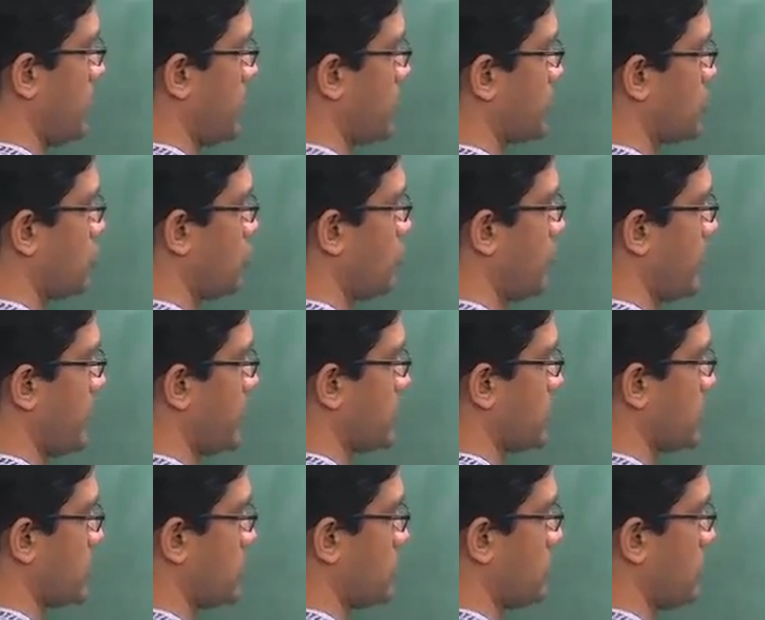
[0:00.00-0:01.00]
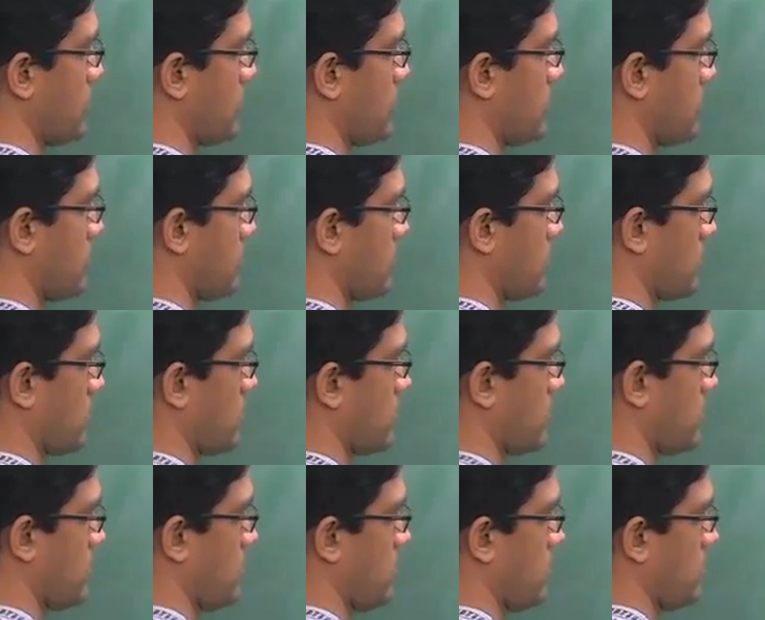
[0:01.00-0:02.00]
x2 minus x1.
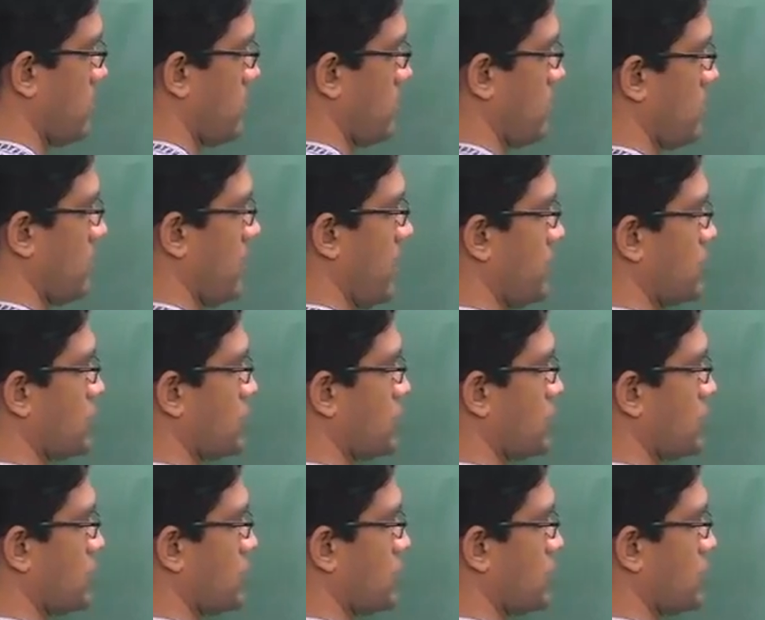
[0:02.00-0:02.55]
Okay,